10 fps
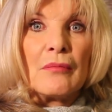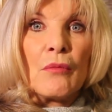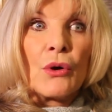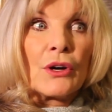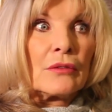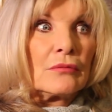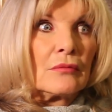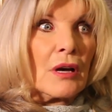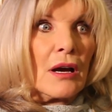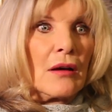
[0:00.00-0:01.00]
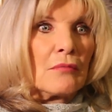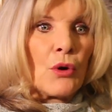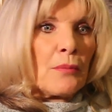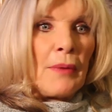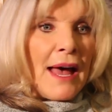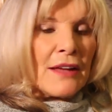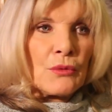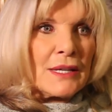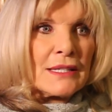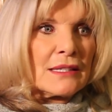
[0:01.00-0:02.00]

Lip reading: more pathways